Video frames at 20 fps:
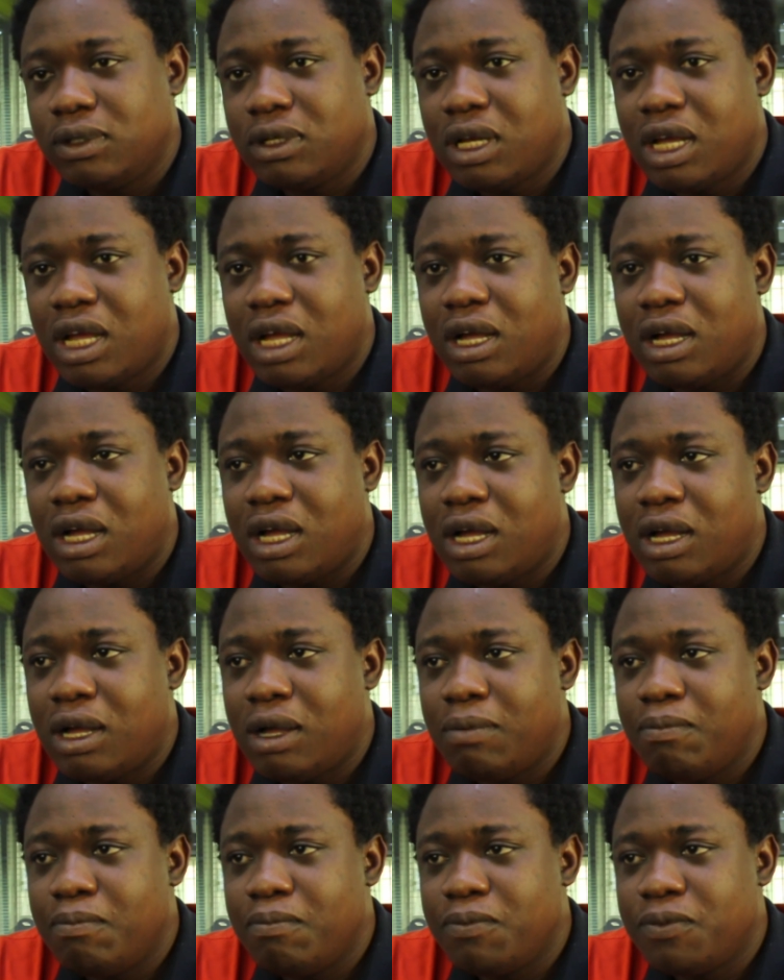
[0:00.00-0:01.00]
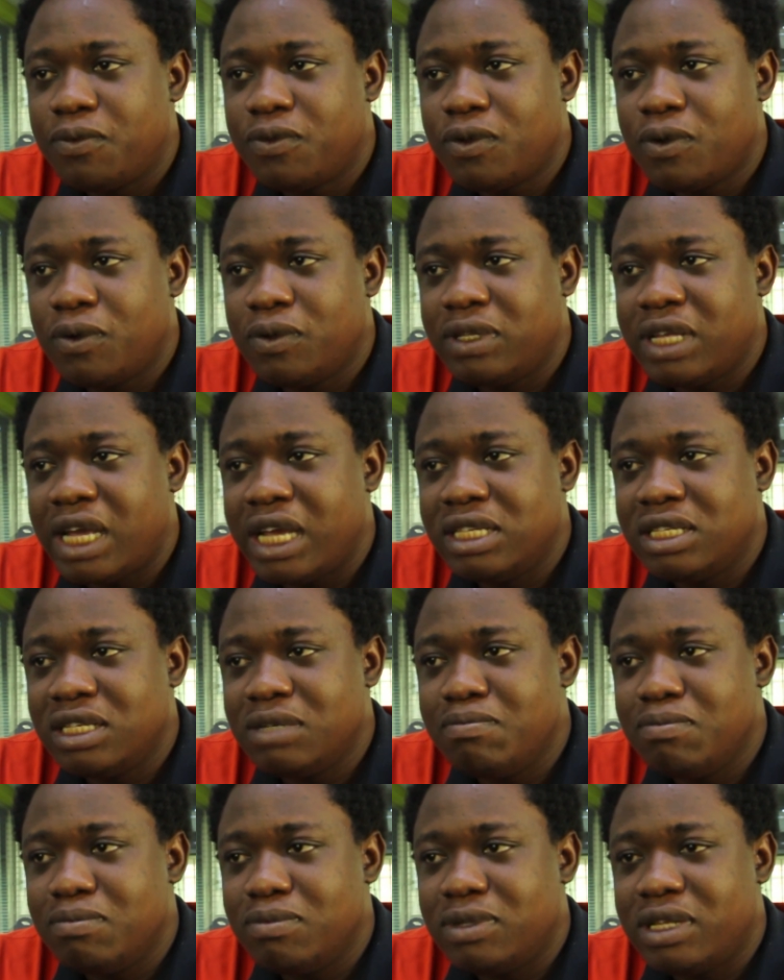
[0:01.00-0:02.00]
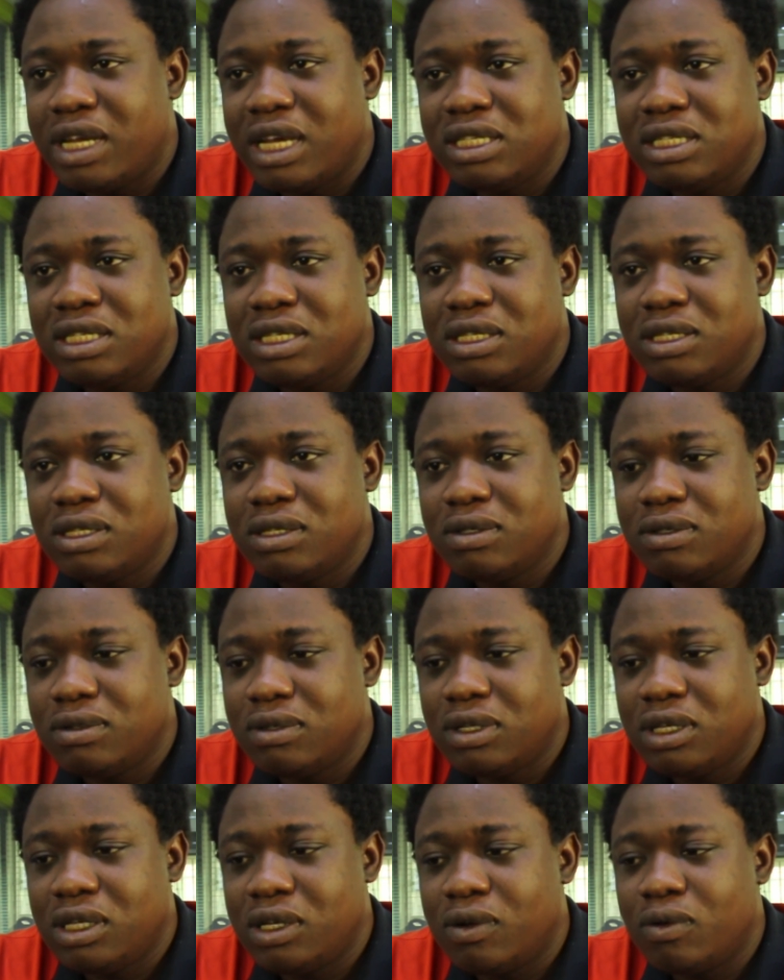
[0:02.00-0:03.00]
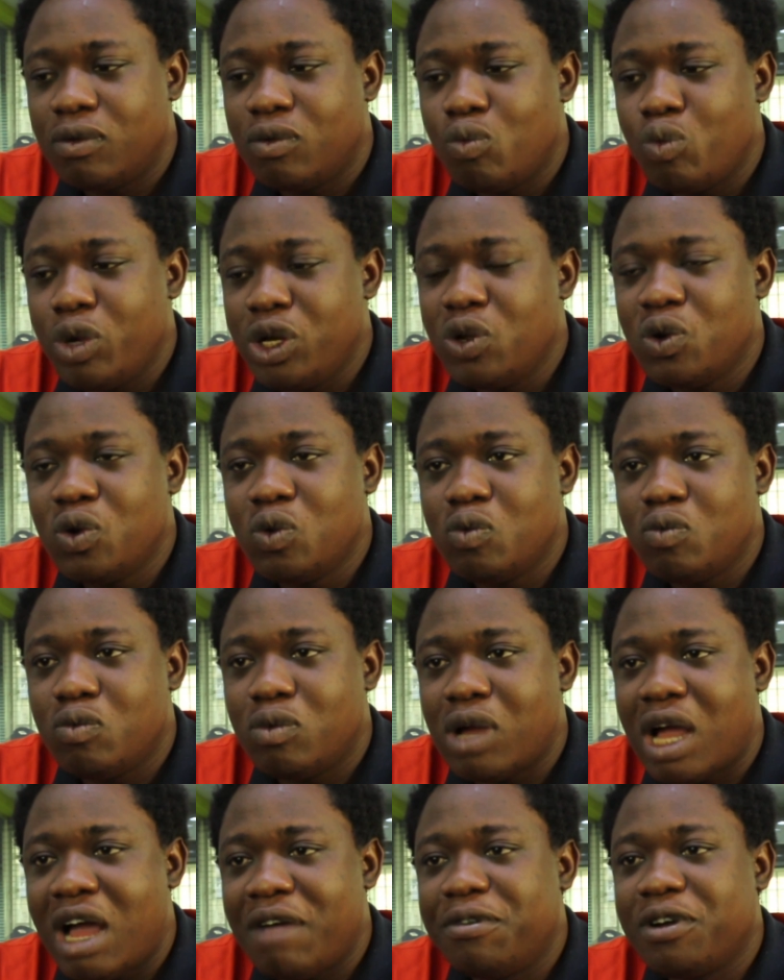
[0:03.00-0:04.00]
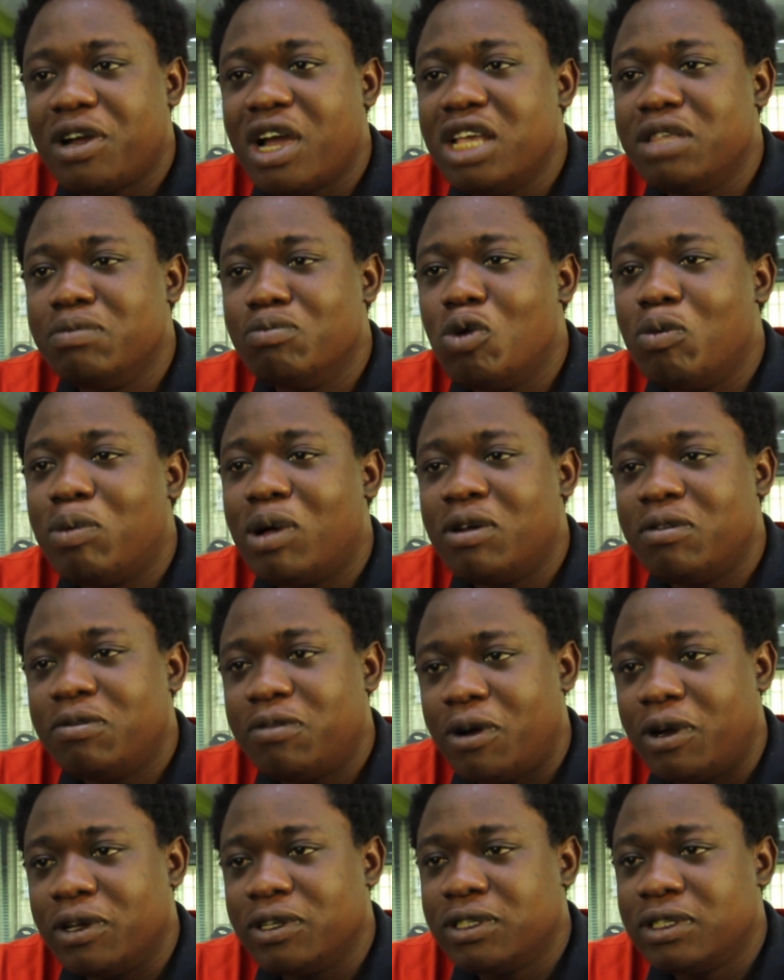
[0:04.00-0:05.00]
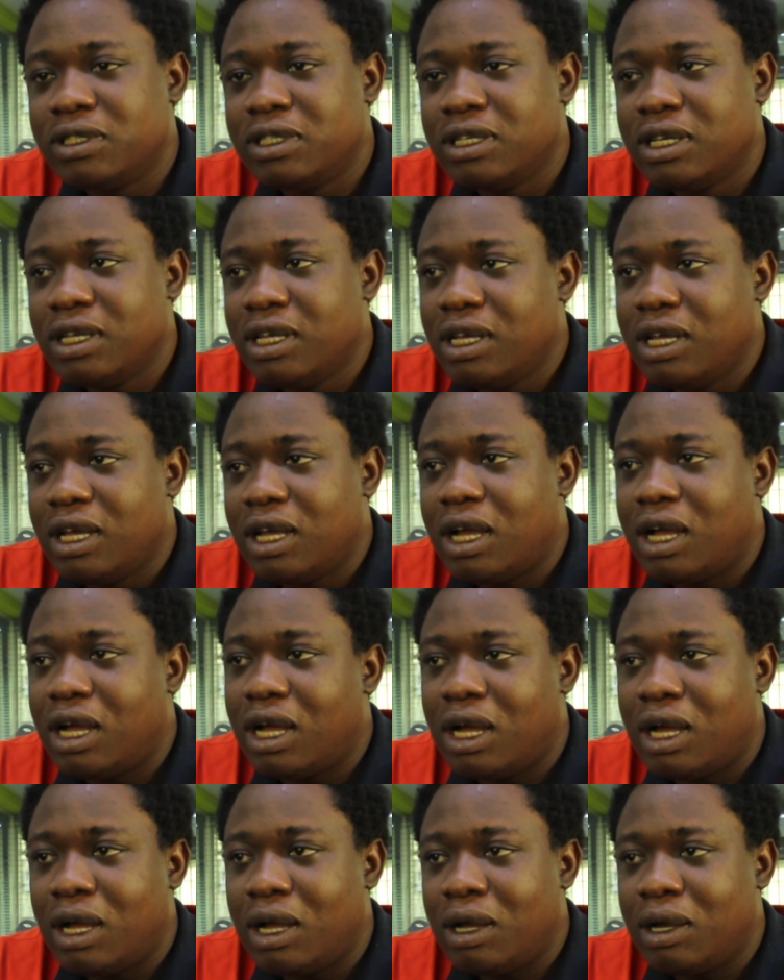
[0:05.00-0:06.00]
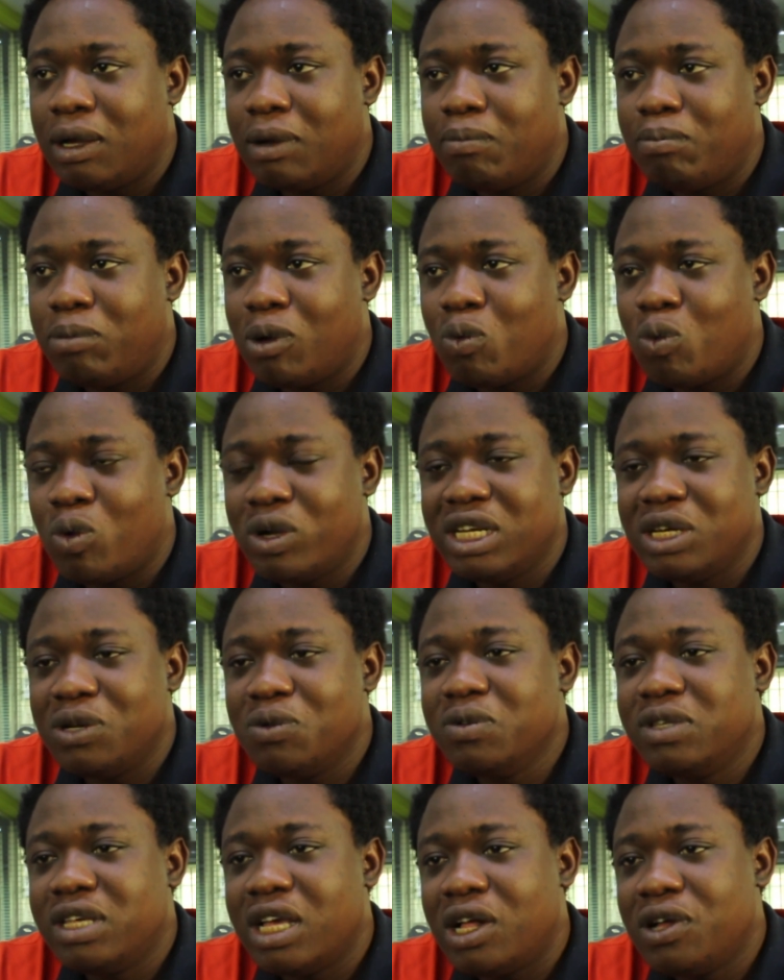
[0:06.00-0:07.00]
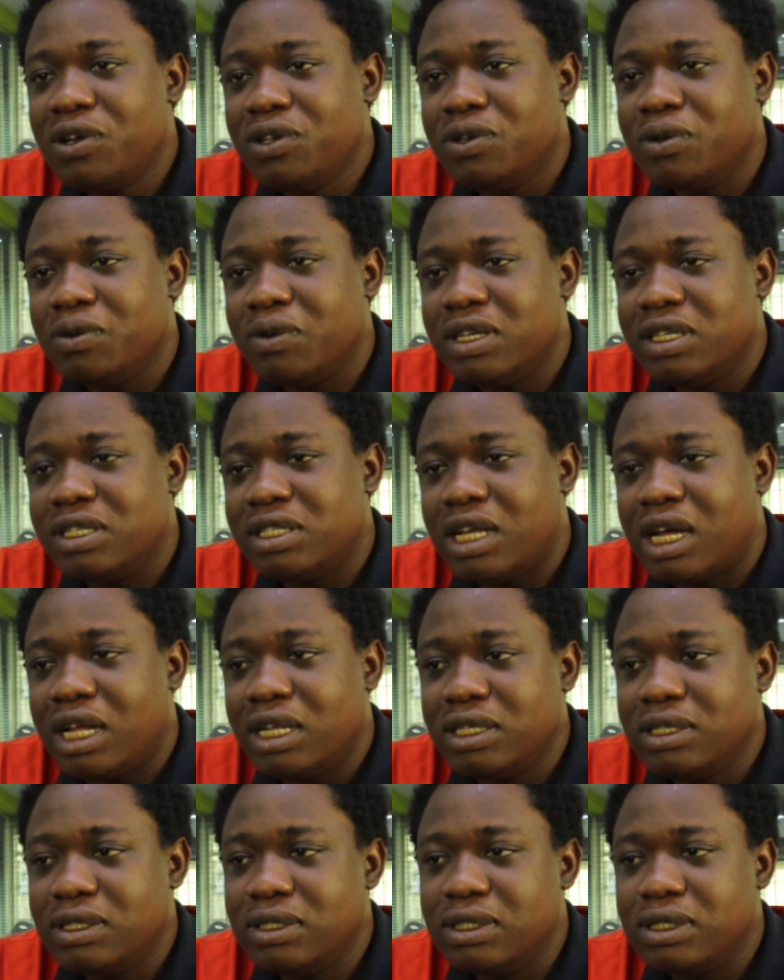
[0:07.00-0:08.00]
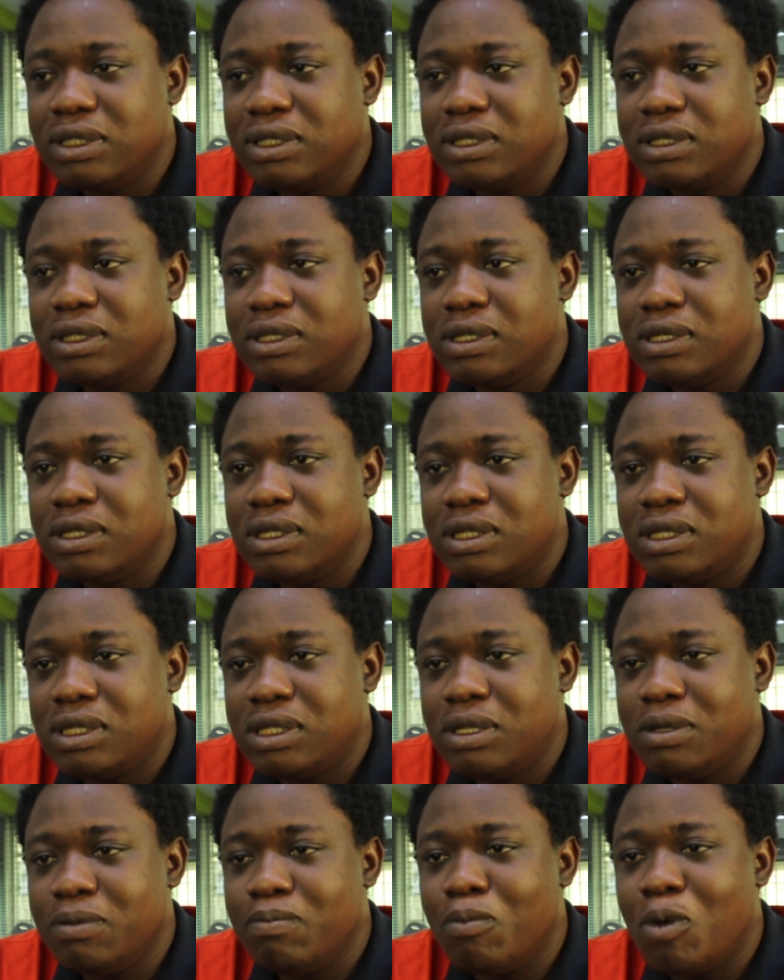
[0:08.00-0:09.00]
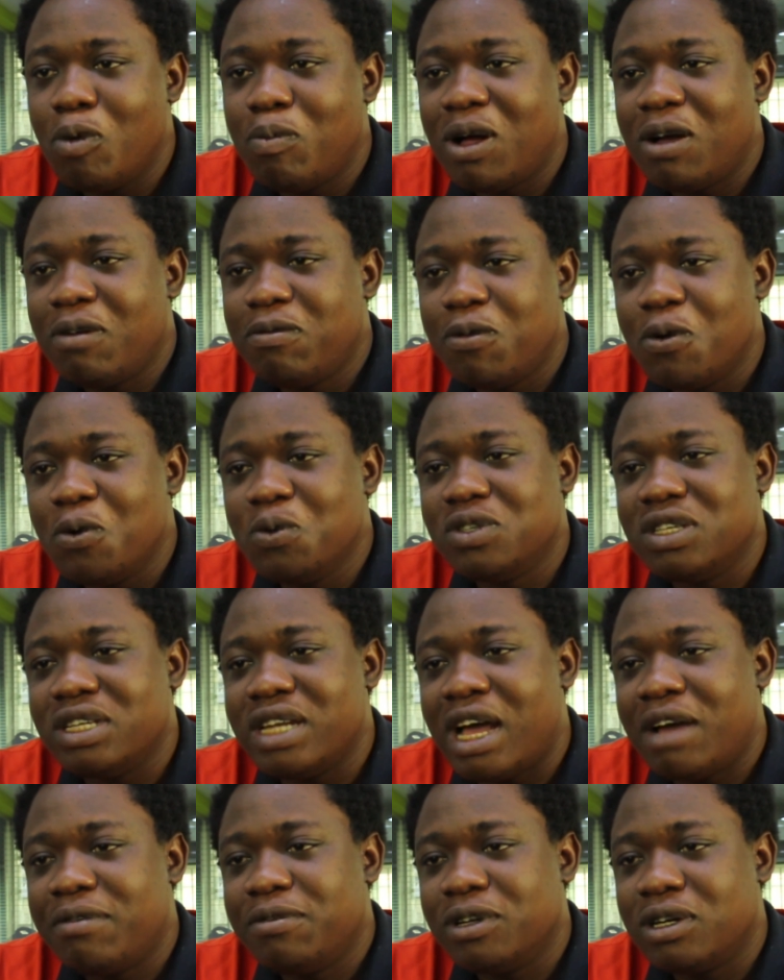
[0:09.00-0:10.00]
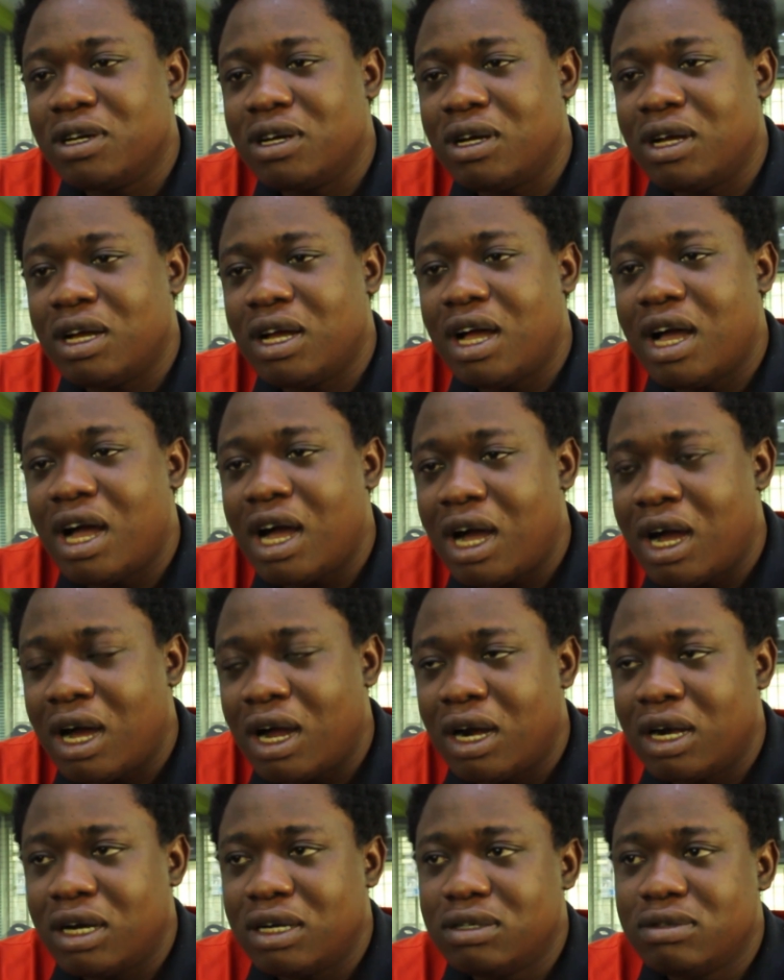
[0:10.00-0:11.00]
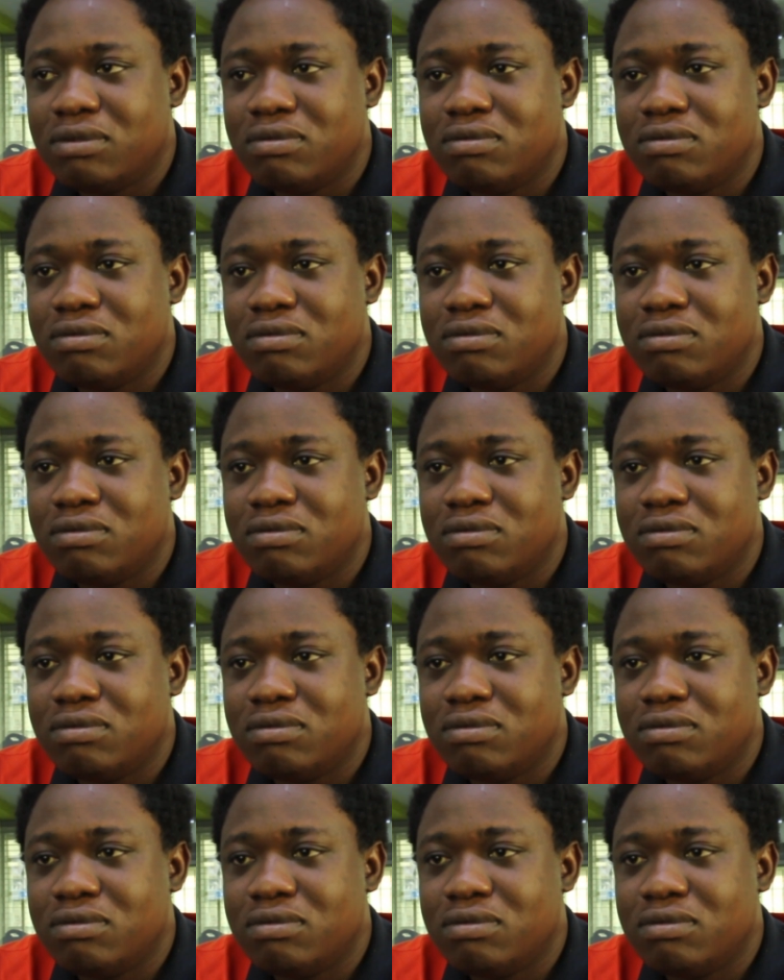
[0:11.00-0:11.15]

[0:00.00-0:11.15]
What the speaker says: Yeah, so there's the, you know, we know Africa is mobile first, but what they don't tell you is that the mobile phones in Africa are